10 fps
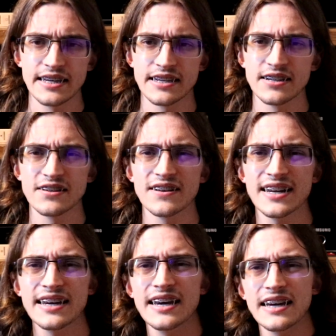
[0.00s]

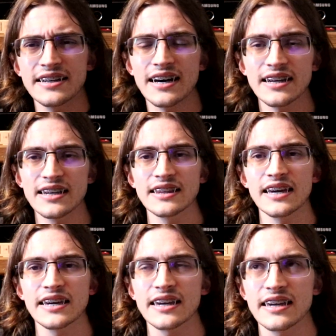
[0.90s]
and not in
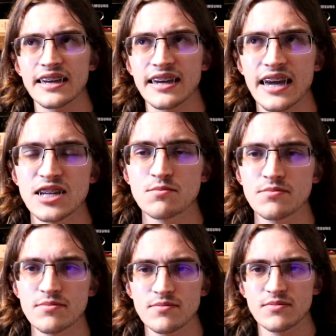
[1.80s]

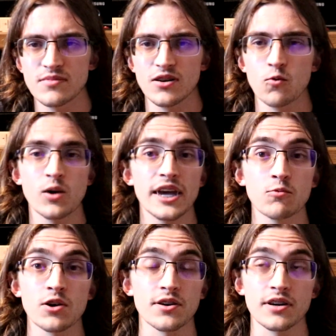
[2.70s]
in a way
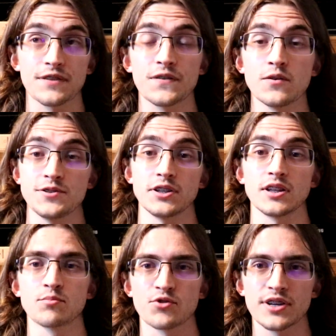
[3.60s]
where it felt
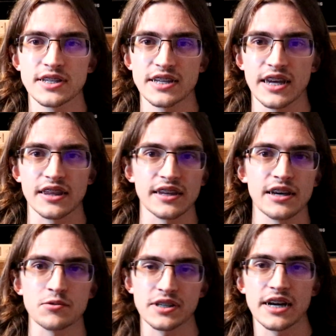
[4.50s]
deliberate and like
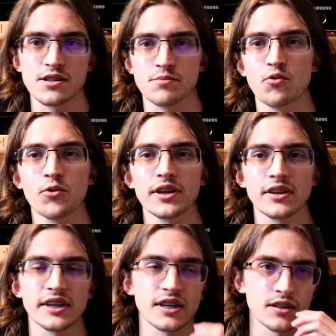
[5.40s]
that was kind of the point,
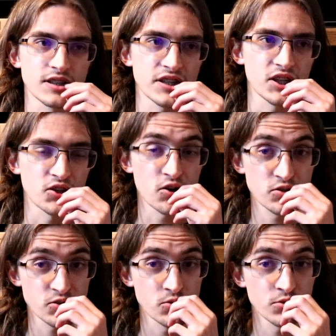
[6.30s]
like in say Dark
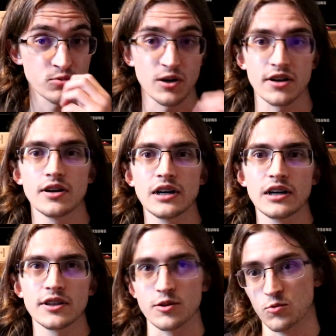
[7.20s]
Souls, where
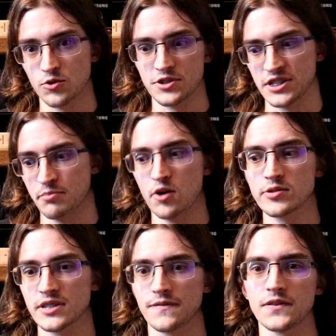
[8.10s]
the world is
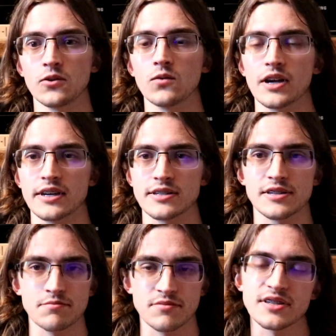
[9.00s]
supposed to feel like it's
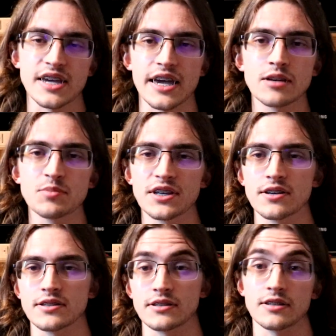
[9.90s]
dead
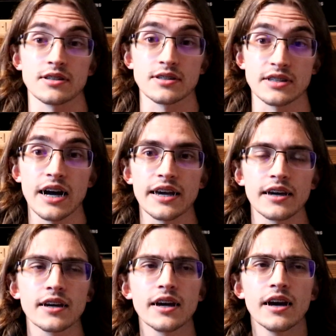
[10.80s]
because it is
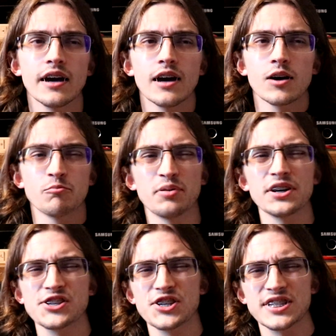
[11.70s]
dying,
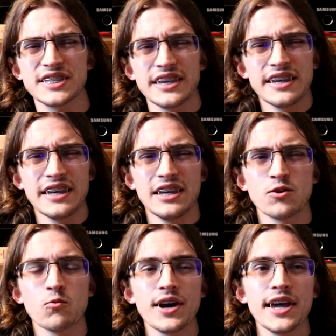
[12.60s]
but just in a
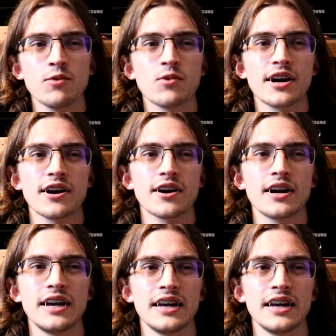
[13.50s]
way where